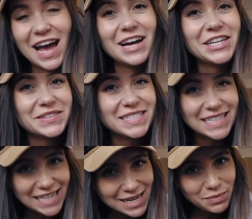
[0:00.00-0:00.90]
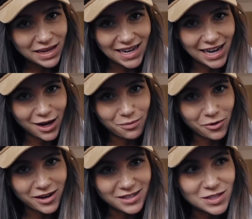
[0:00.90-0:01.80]
How do you sleep in
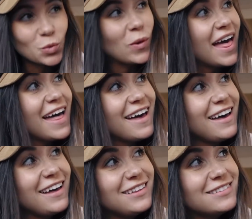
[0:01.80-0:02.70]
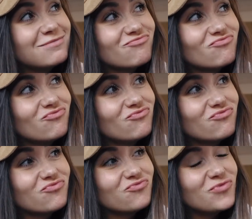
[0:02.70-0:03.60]
airports? Well,
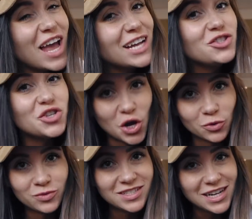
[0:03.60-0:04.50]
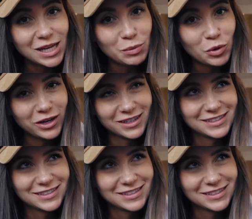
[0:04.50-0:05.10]
I don't anymore.